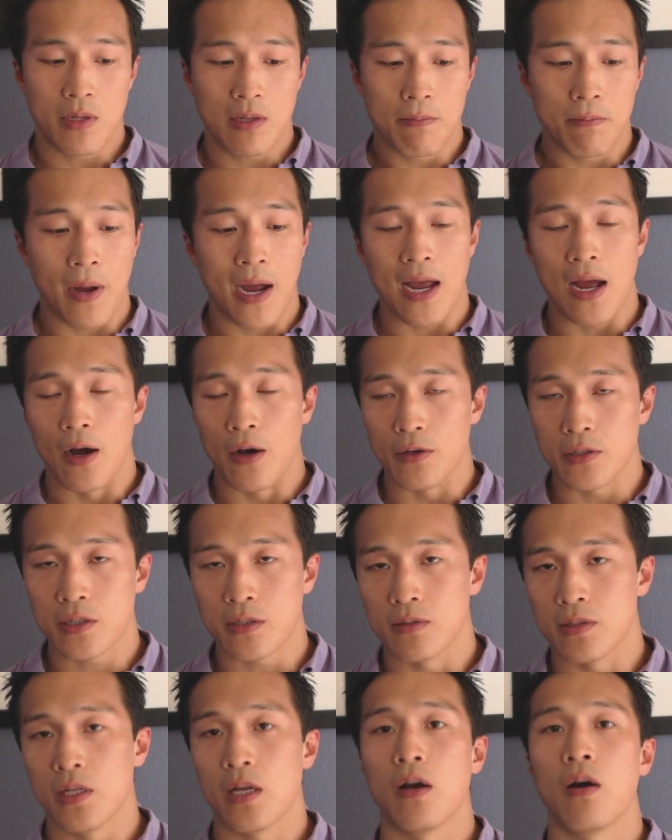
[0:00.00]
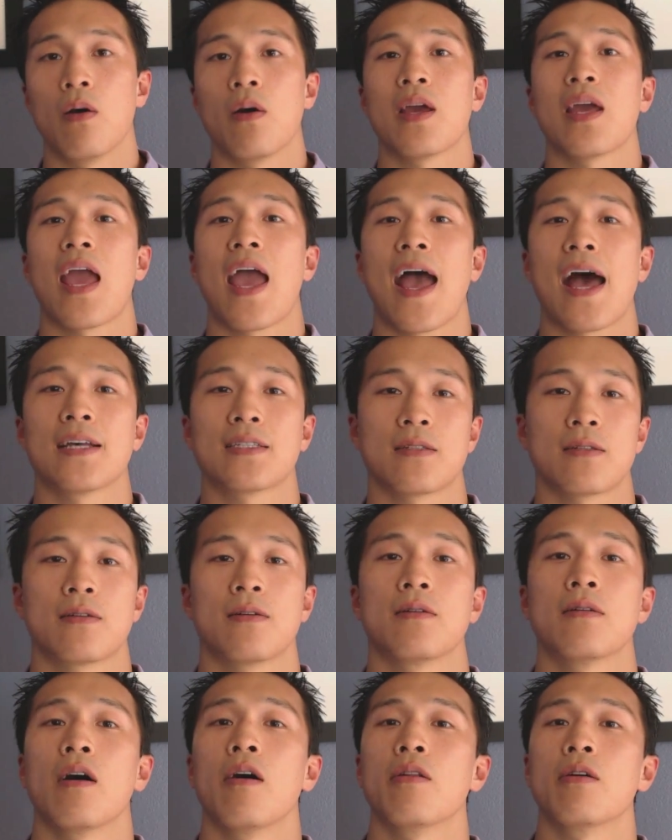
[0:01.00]
but I also know it has occurred
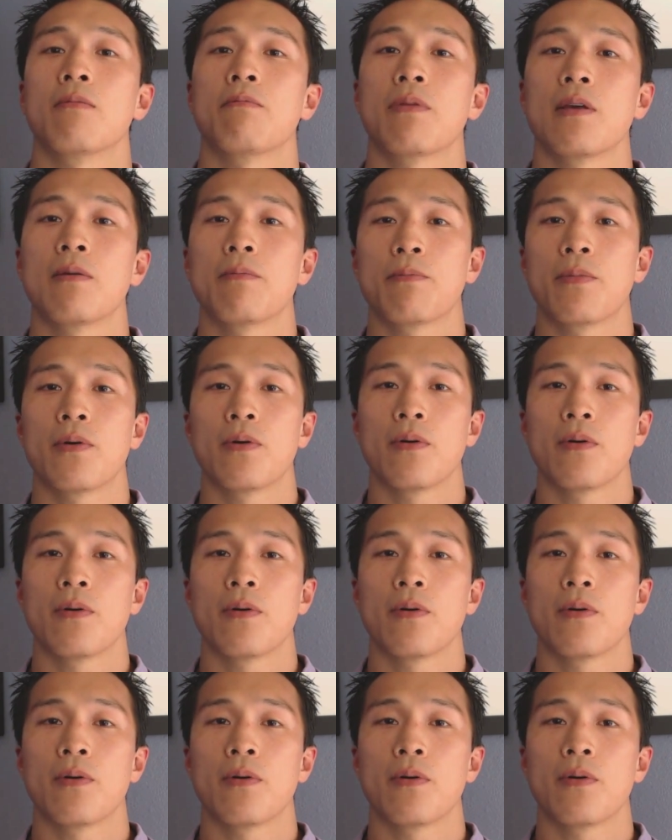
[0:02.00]
to other people.